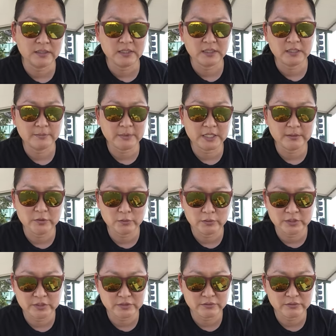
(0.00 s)
I'm
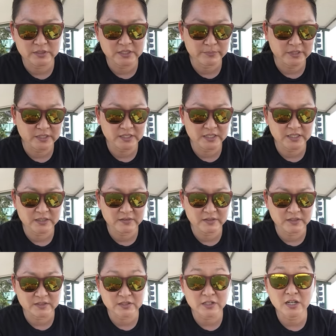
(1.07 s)
going to dip it in
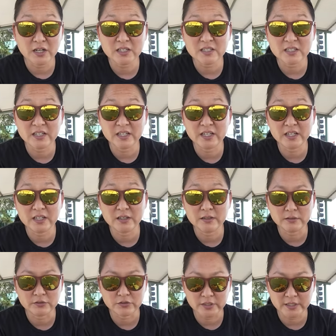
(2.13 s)
the sauce
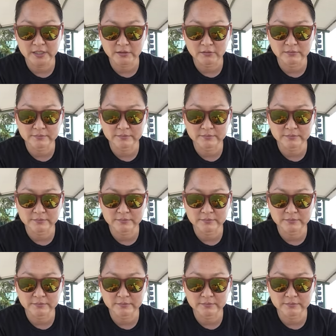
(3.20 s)
and try it out.